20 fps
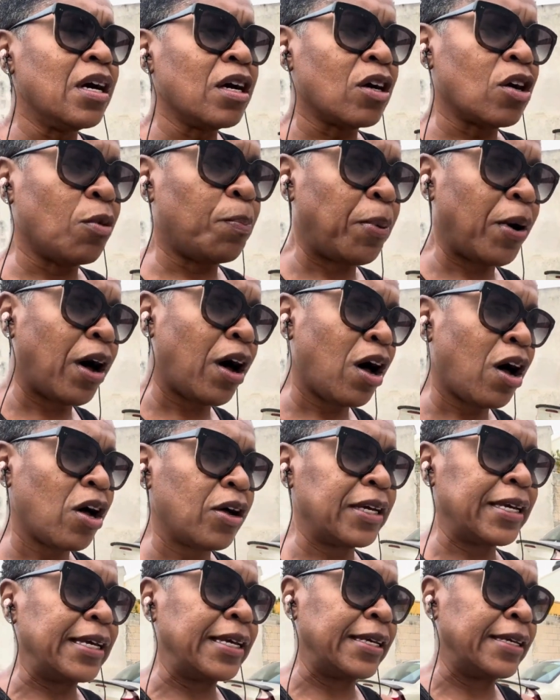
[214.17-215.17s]
kapal
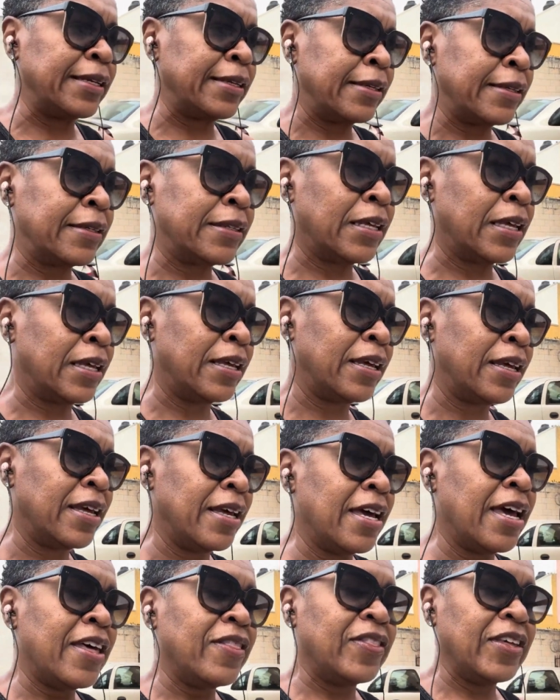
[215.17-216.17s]
is
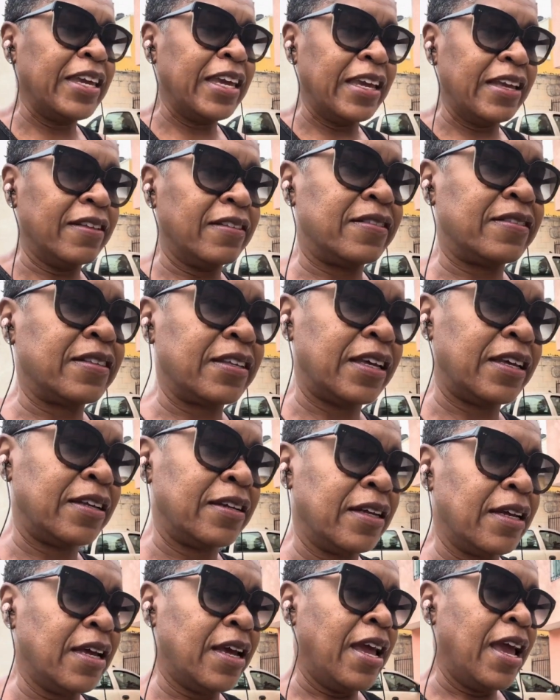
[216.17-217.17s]
the incense
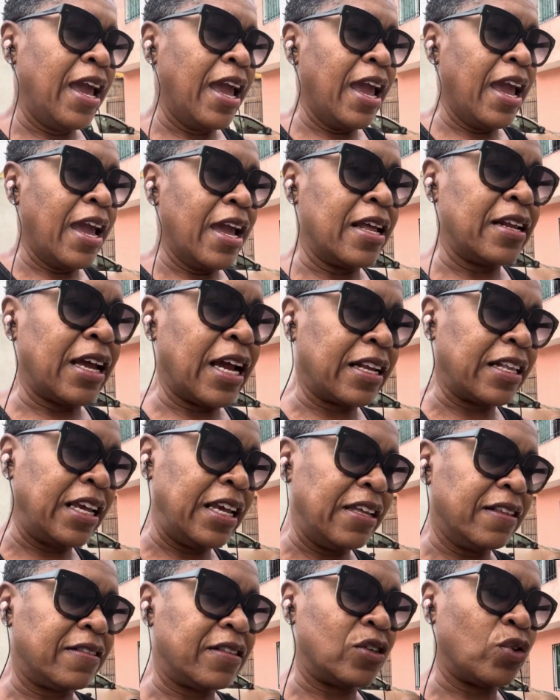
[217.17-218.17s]
and like the
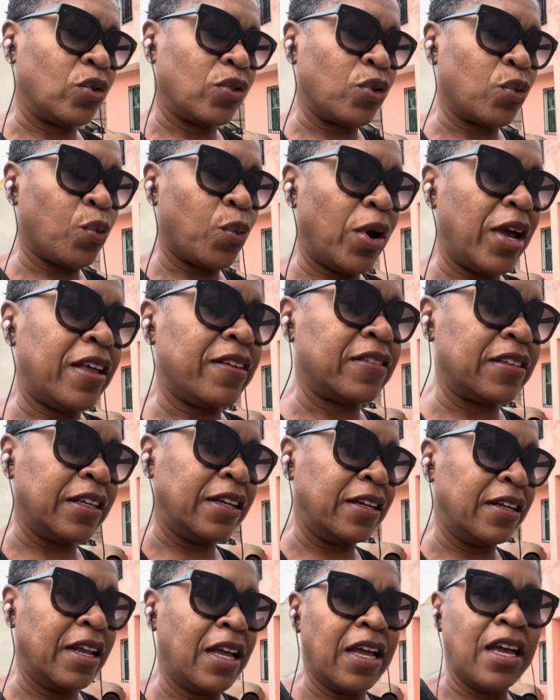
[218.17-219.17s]
incense or the
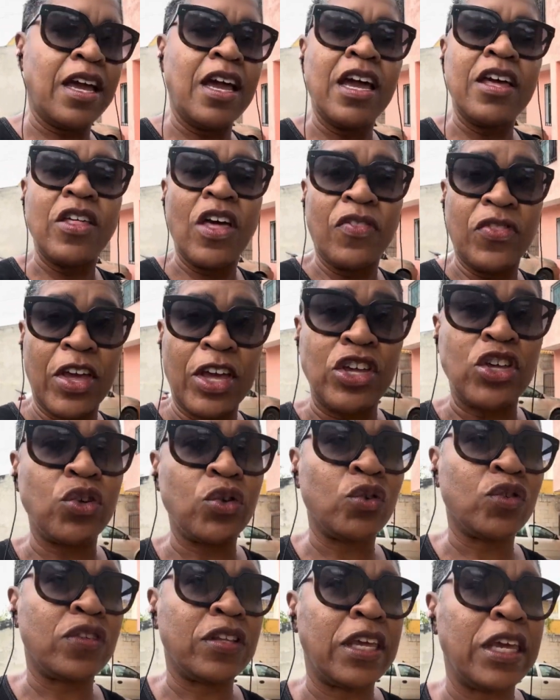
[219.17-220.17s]
resin that they
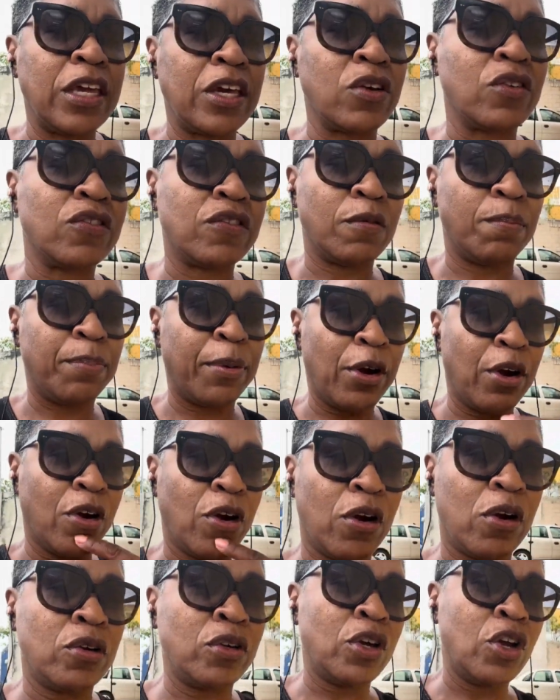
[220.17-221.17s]
use here to
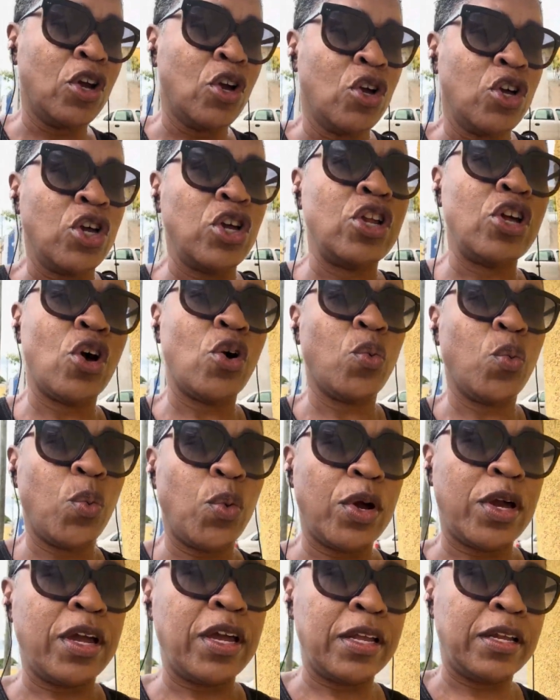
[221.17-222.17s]
burn.
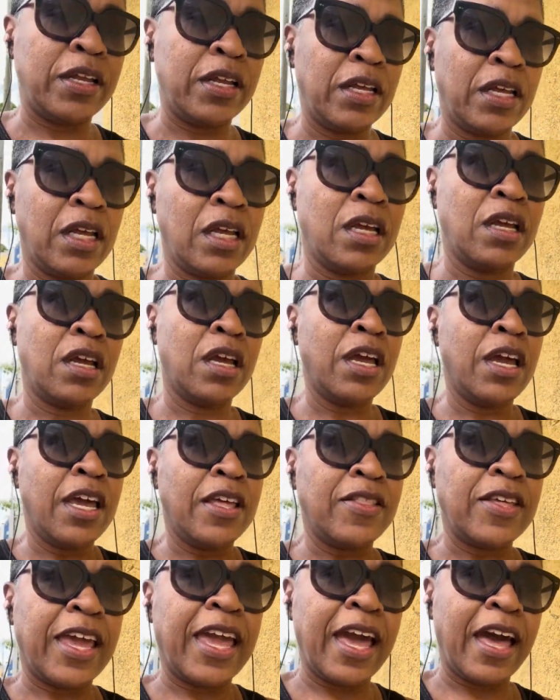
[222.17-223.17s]
When
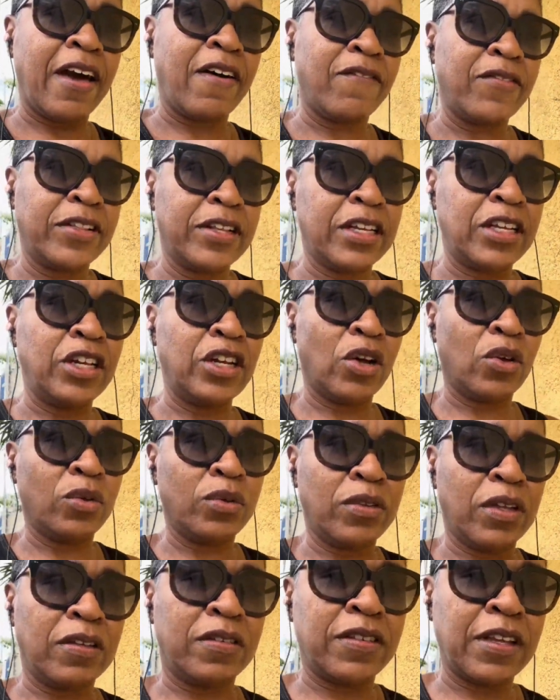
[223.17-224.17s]
they have
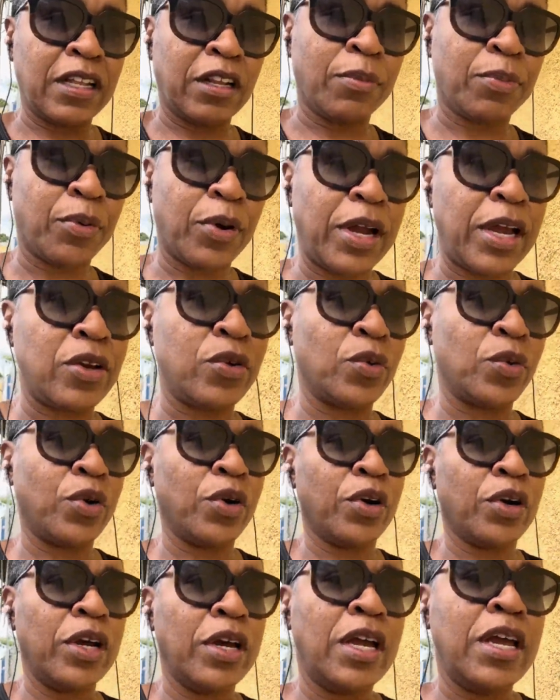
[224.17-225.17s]
they celebrate
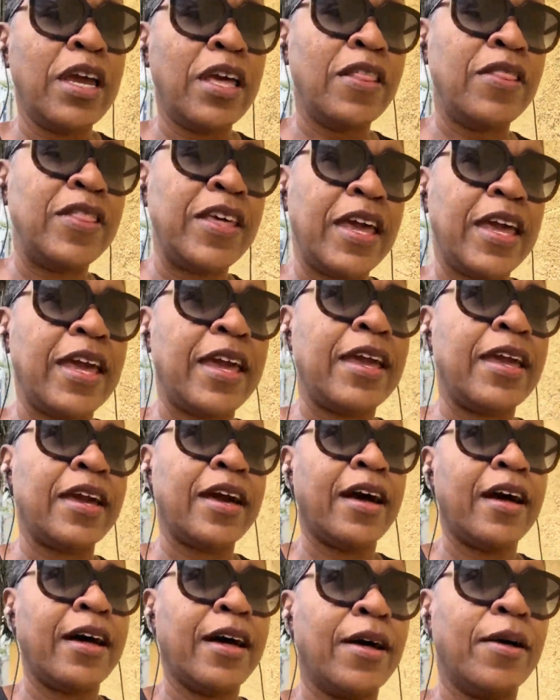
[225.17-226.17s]
or they
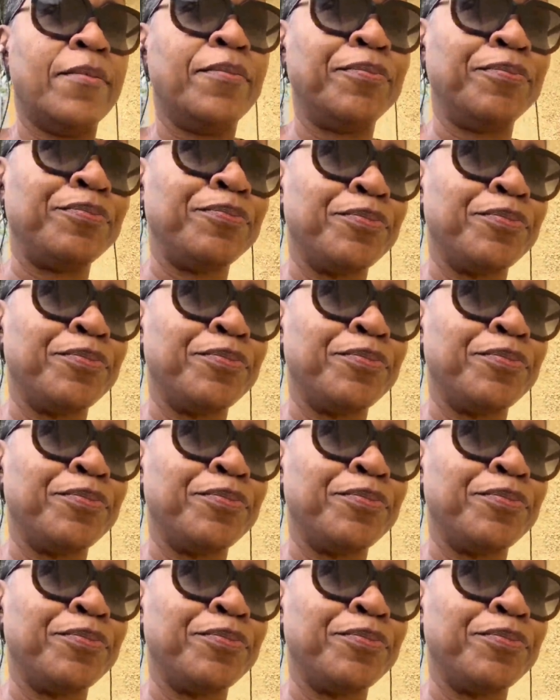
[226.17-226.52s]
um,